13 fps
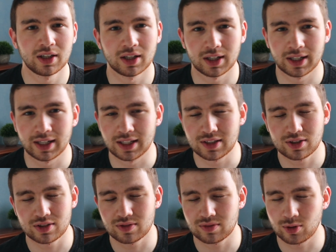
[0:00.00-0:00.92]

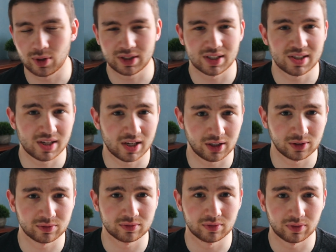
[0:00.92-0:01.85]
it's going to
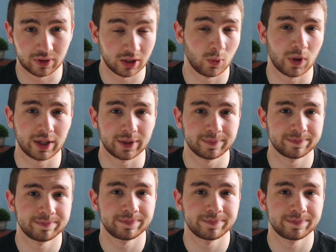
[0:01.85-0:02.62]
sell really well.